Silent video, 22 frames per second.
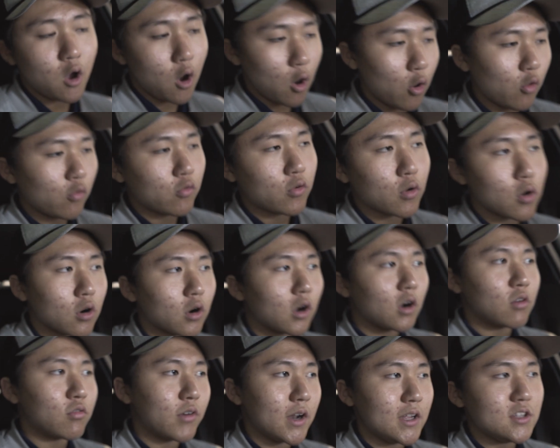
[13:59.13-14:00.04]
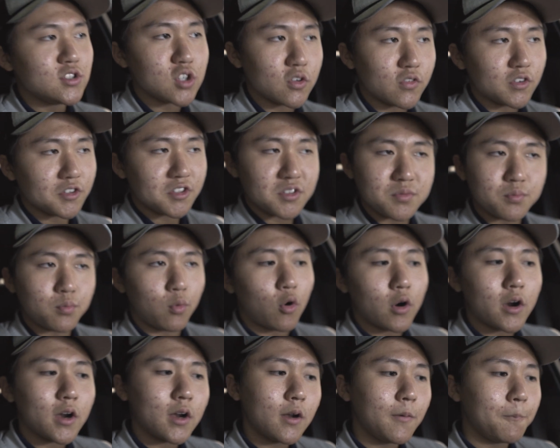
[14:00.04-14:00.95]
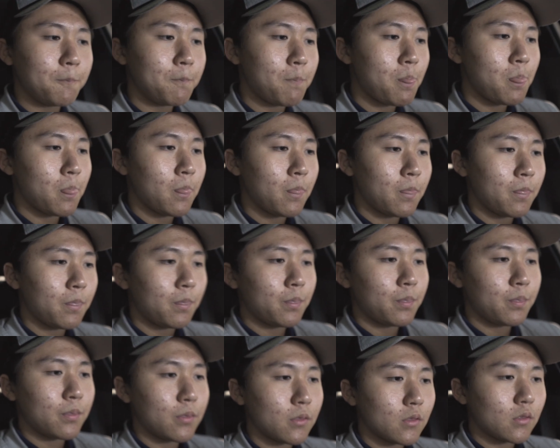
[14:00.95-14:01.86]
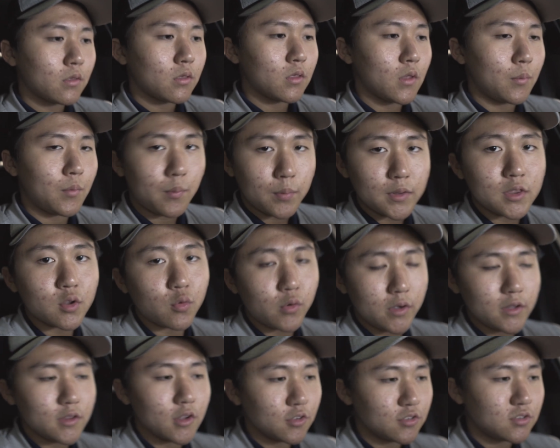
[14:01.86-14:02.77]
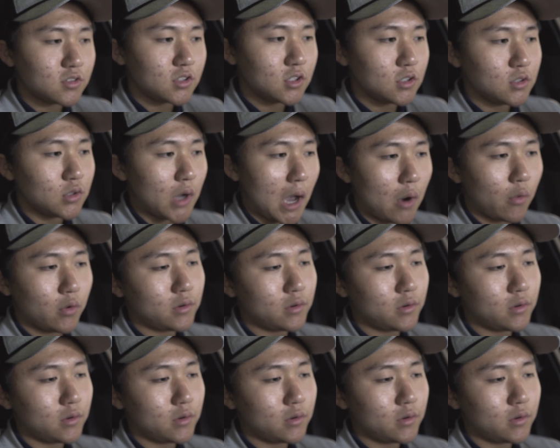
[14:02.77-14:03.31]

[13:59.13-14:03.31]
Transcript: over a Range Rover Sport, I mean between those two, I